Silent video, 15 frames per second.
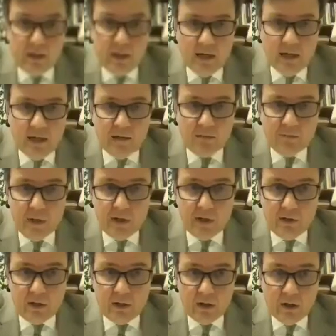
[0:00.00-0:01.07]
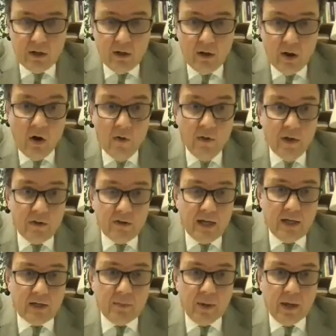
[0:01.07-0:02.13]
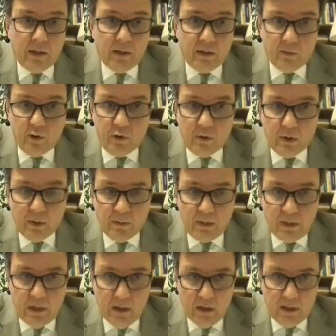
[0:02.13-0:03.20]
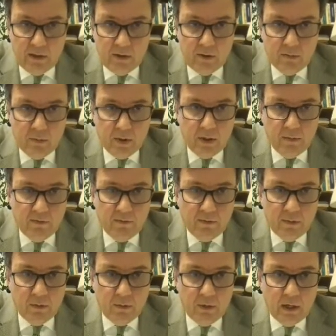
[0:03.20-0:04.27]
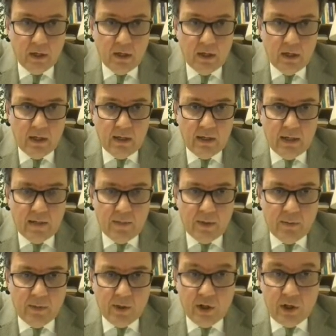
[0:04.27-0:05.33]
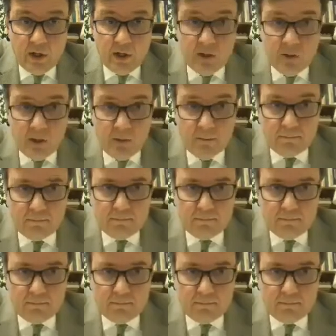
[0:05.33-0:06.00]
as minister on those aspects. I'm sure he'd be delighted to appear before the APPG as well.